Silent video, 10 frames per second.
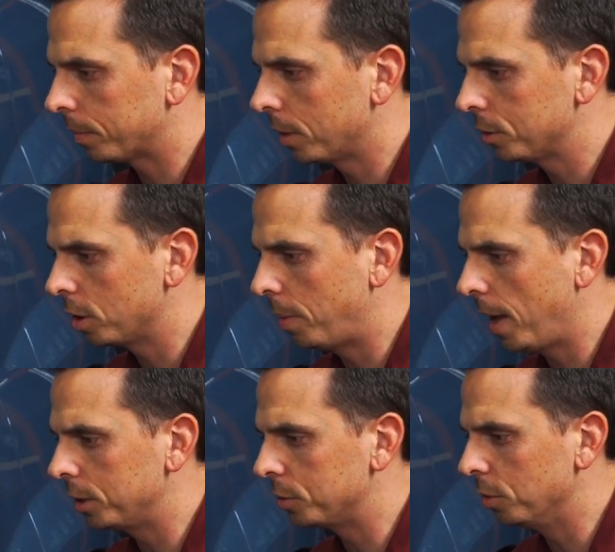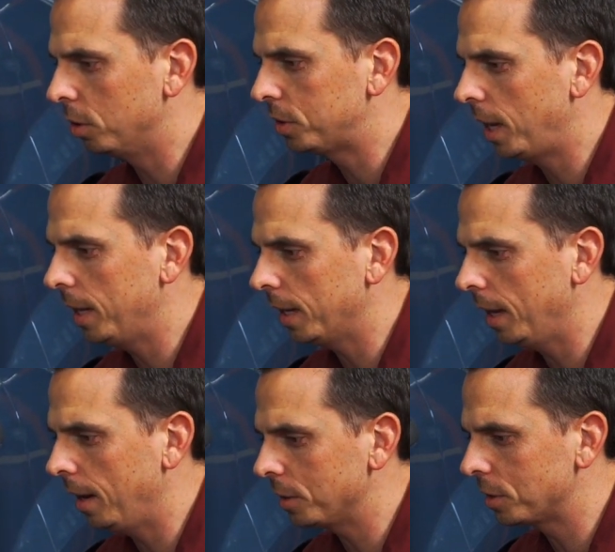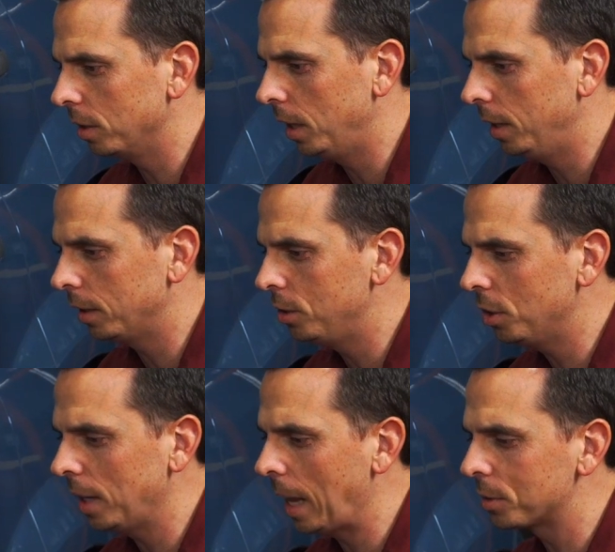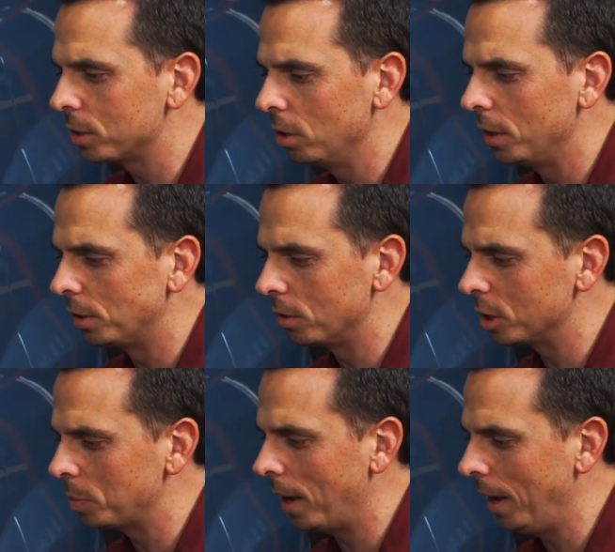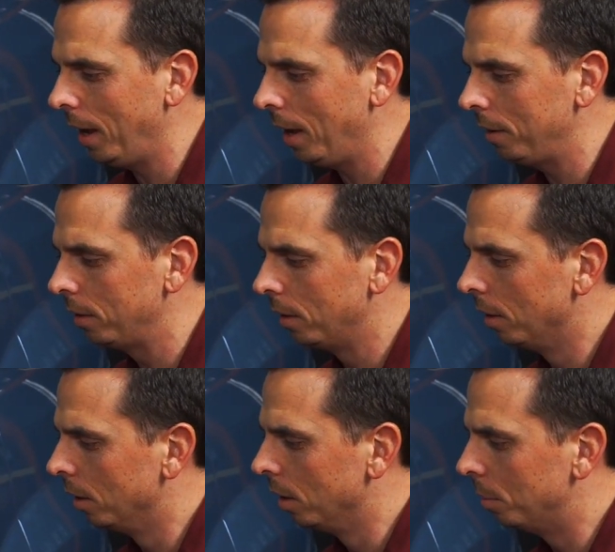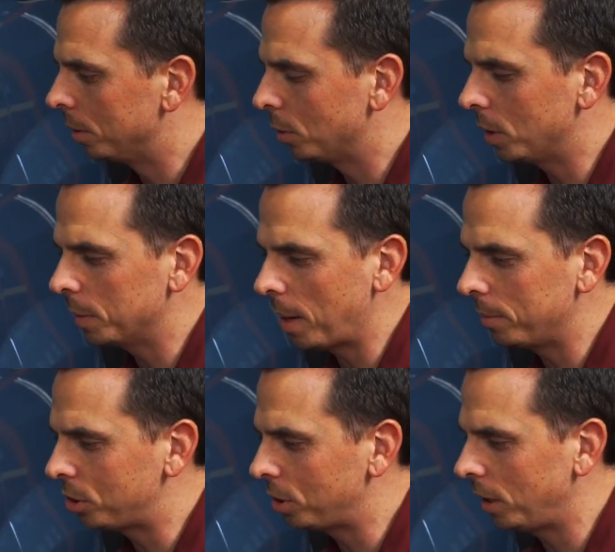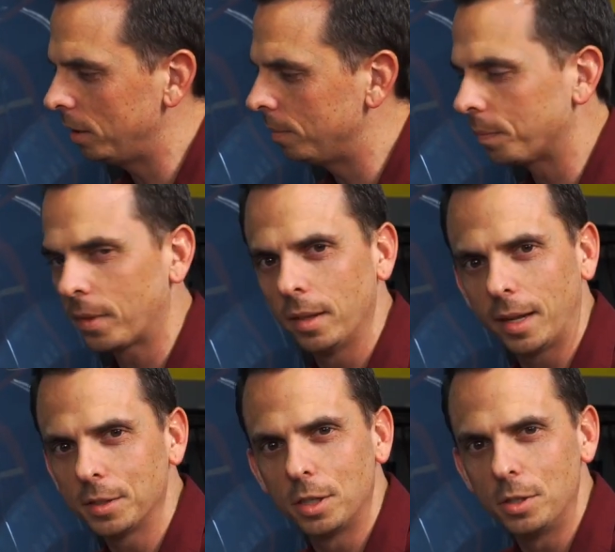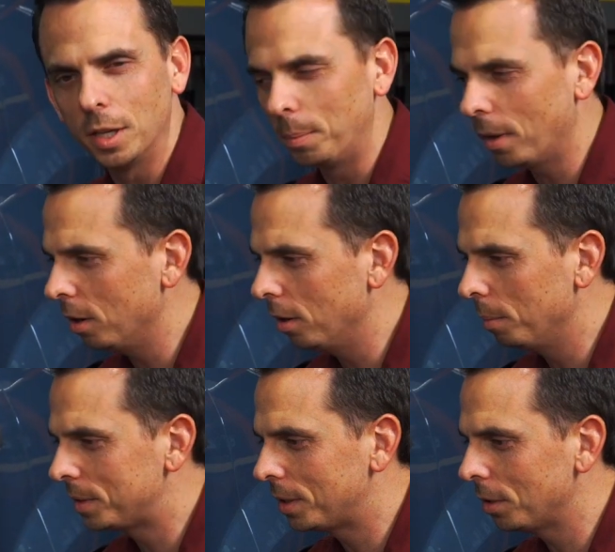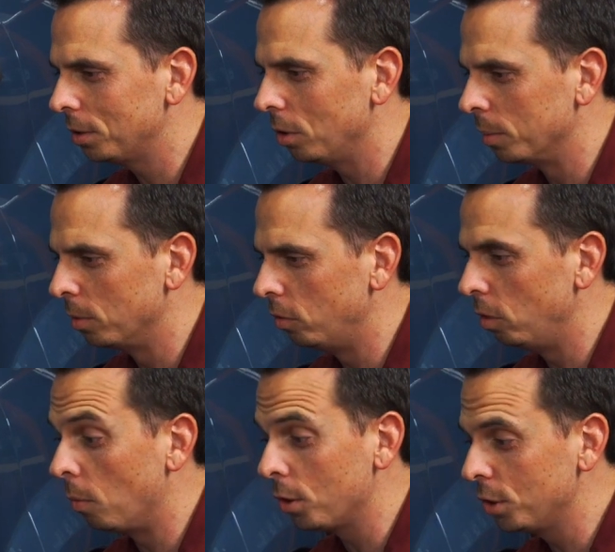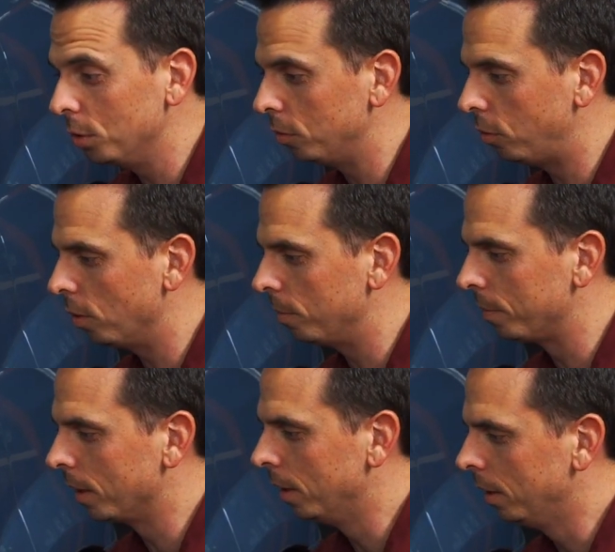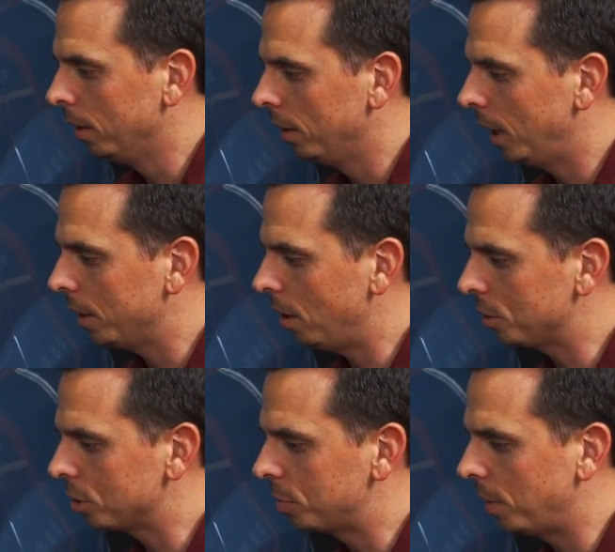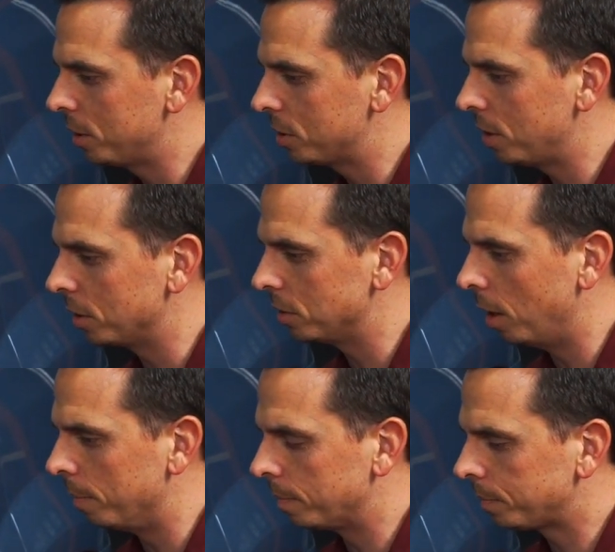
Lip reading: So the pad is rotating and oscillating, and you can absolutely do this by hand, but doing it by machine, like I said, you get better material removal, more uniform, and it also speeds things up.